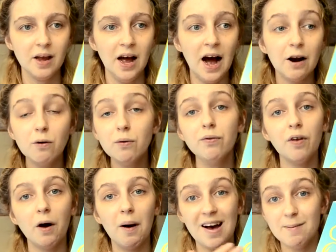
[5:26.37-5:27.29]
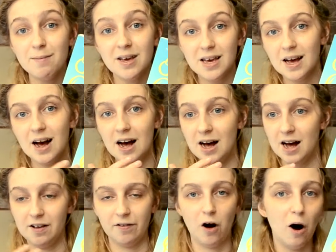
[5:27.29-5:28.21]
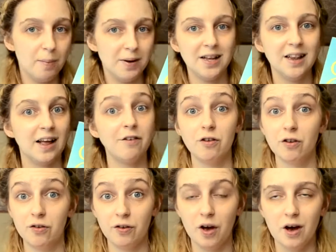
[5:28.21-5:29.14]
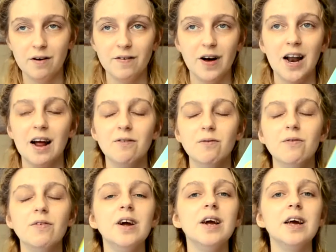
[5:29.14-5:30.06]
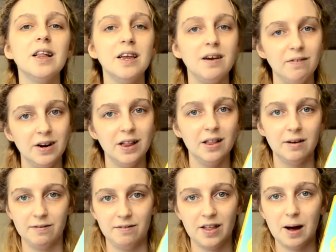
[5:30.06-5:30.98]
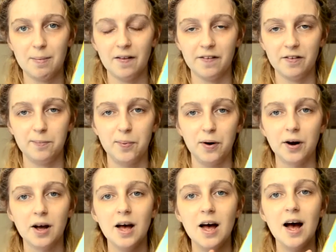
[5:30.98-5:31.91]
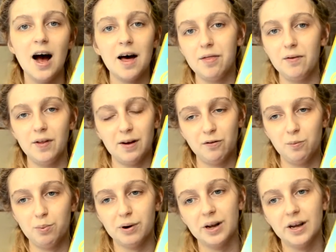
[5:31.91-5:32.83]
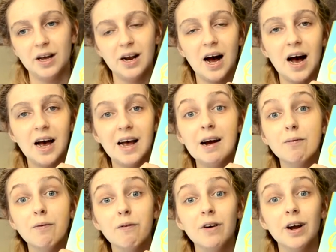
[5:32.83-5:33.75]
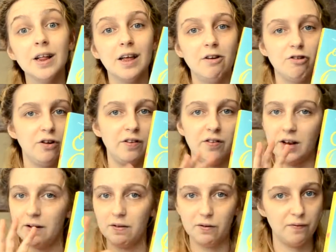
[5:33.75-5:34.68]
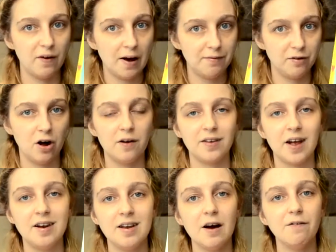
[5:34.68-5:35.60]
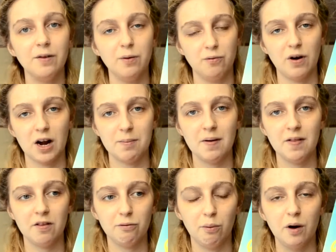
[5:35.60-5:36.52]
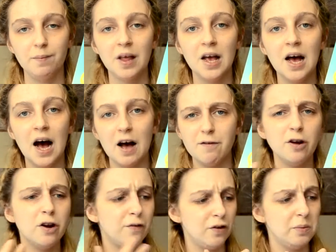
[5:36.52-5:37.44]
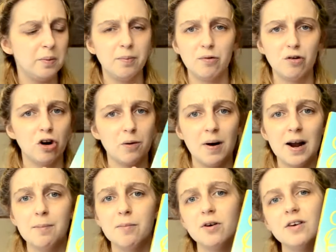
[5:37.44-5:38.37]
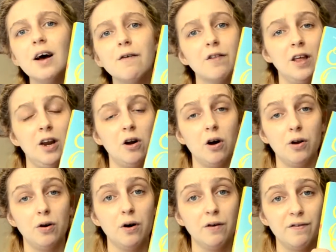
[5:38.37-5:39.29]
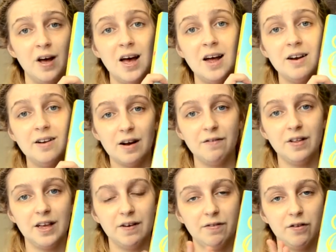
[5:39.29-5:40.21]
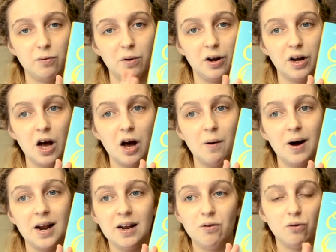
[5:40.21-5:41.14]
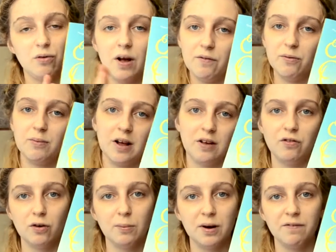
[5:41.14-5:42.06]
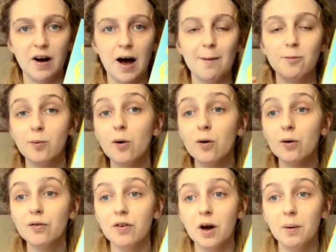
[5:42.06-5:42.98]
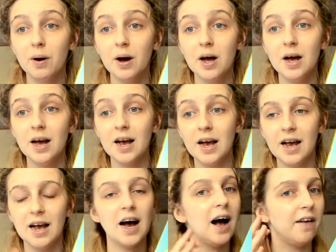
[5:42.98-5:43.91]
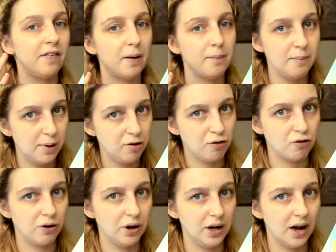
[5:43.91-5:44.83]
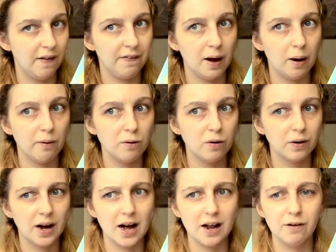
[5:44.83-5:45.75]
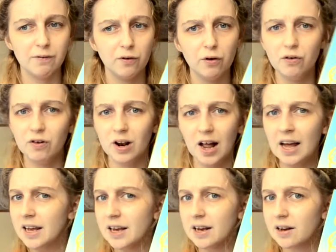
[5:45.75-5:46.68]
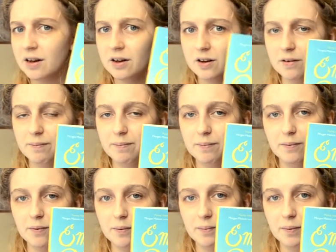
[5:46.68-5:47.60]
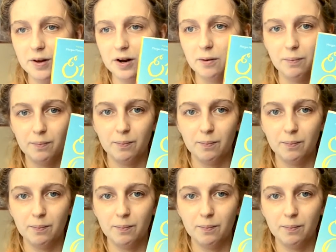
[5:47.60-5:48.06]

And also, Emmy, as a hobby, likes to surf, and I really, really loved that about this book. I thought that was brilliant. I really enjoyed this. I gave this 5 stars. I definitely would recommend this one. I've heard a few people talk about it, but definitely not enough. Definitely give this one a go, and it does have some nice summery vibes, but also it has that mystery and that kind of underlying, you know,